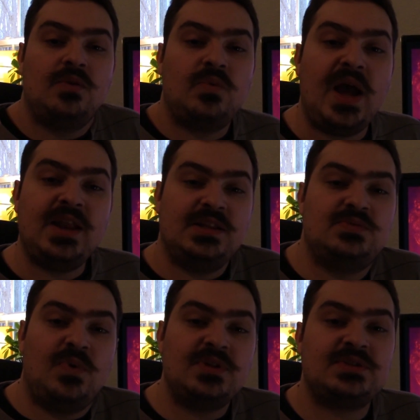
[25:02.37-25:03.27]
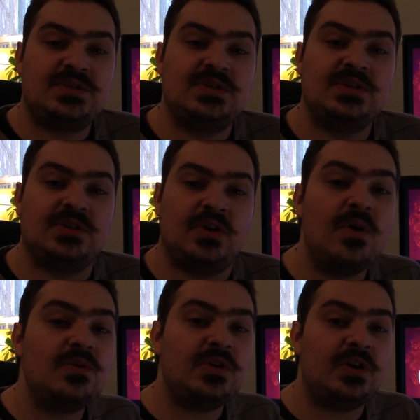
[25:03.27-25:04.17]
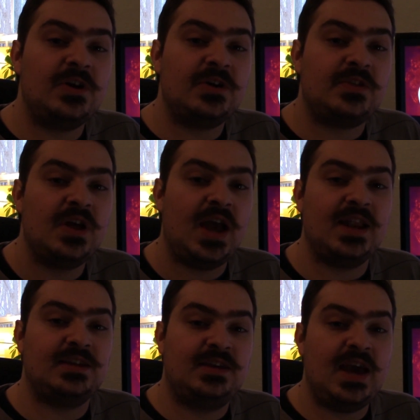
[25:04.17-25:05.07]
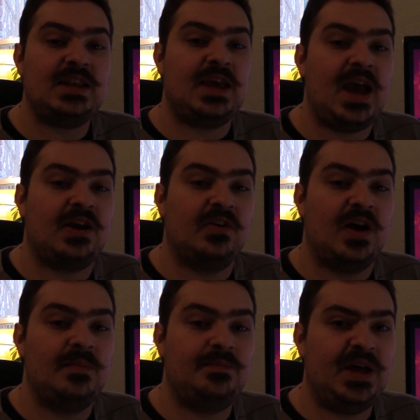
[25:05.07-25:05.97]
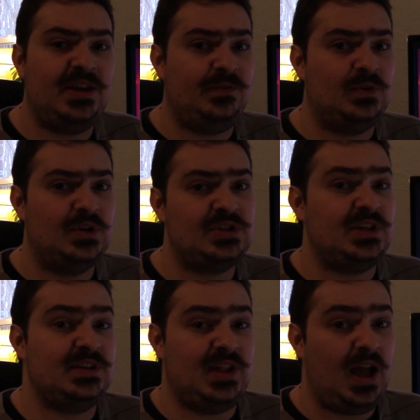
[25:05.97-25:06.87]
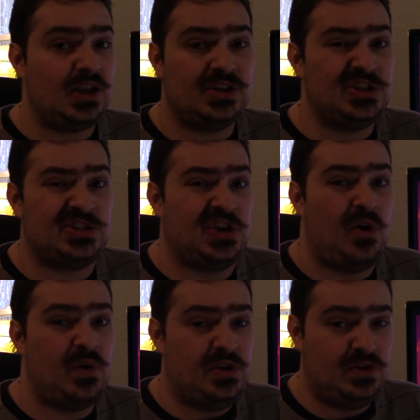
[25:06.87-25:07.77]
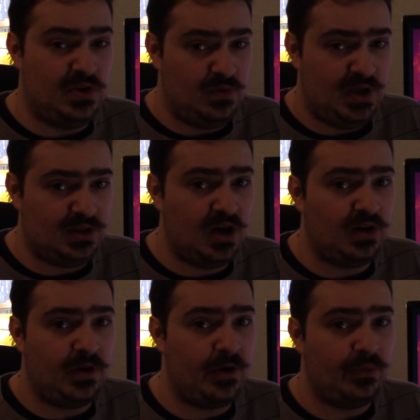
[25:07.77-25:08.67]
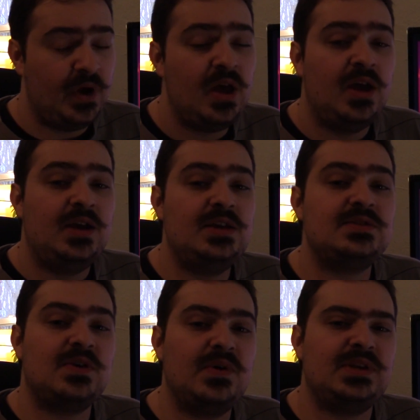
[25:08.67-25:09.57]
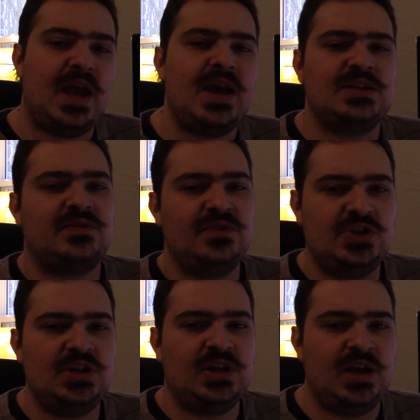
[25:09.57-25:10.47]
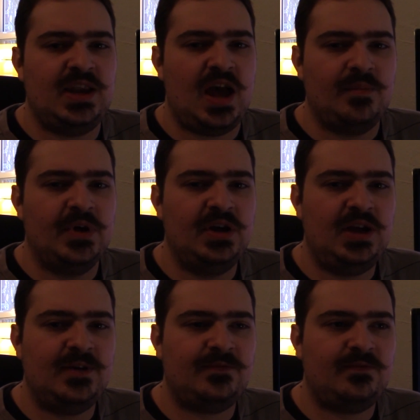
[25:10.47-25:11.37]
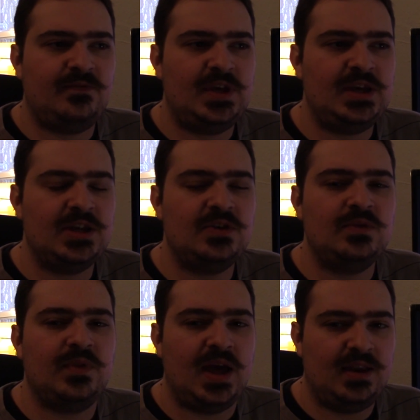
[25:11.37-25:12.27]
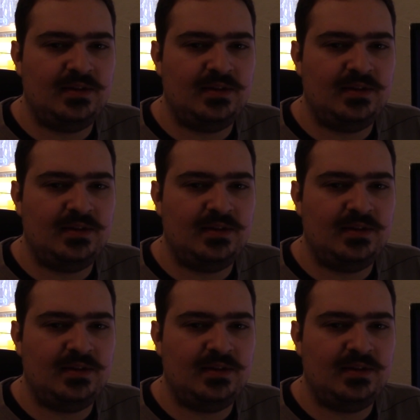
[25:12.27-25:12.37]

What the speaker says: Raditz wants to go to Earth and get Kakarot, but of course he's not going to just go and do it gung-ho. He's going to ask Vegeta and Nappa if he can do that.